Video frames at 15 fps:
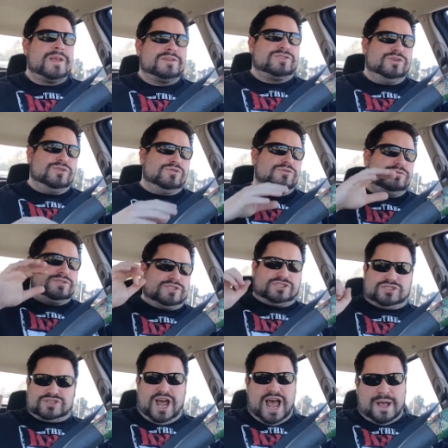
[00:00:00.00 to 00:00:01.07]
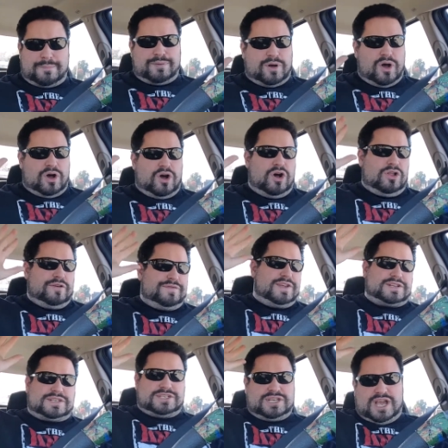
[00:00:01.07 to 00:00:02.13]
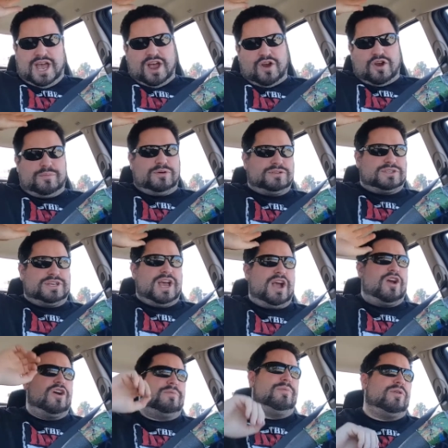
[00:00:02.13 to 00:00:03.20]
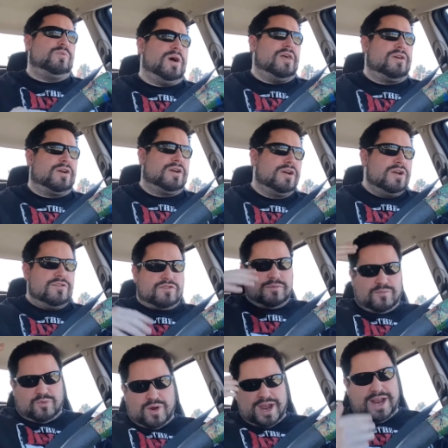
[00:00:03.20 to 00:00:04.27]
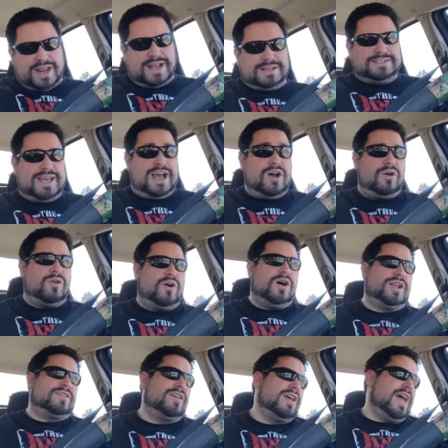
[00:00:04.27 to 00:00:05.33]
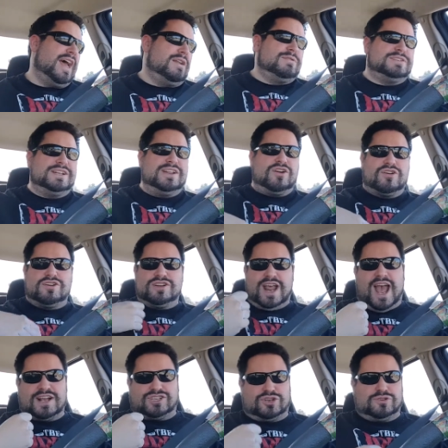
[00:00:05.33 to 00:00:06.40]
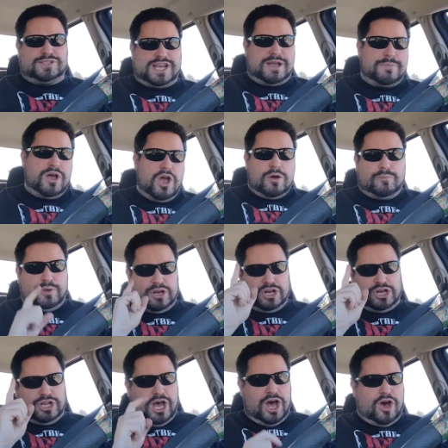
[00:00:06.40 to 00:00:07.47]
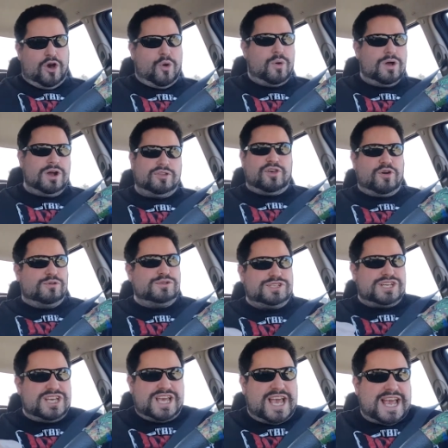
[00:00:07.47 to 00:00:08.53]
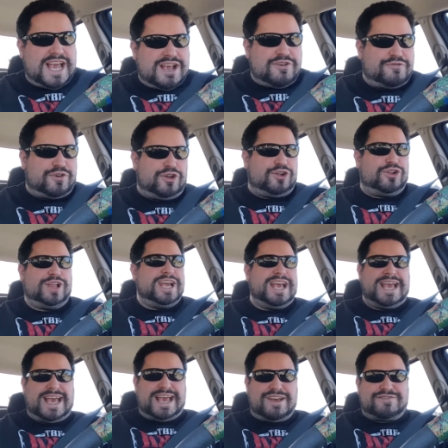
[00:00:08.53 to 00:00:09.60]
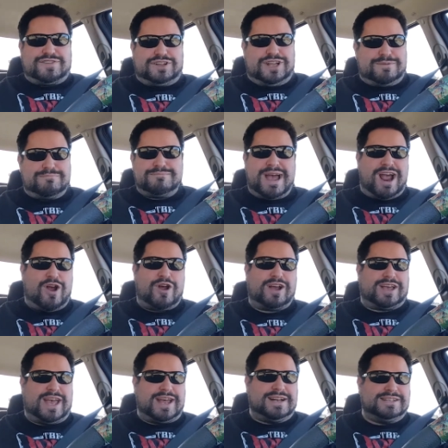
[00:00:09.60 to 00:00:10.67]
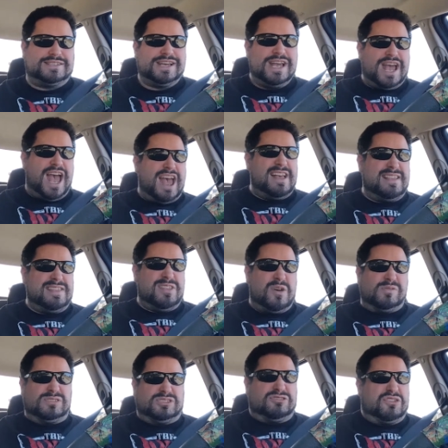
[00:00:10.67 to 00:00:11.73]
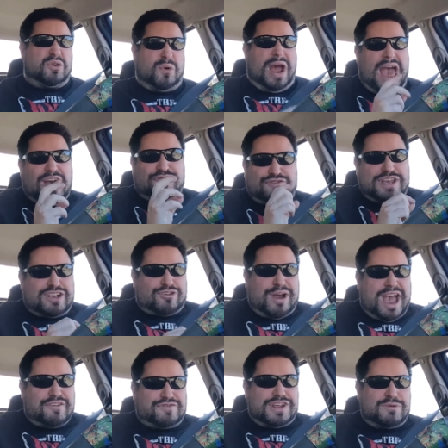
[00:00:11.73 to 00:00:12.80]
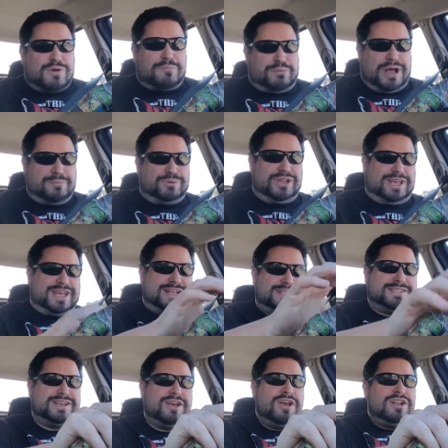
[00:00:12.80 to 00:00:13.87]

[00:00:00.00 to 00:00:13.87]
to stop all of the terrible, terrible weather from raining down on us. And it was an international team, but lo, those evil, evil Americans and those crafty, crafty Republicans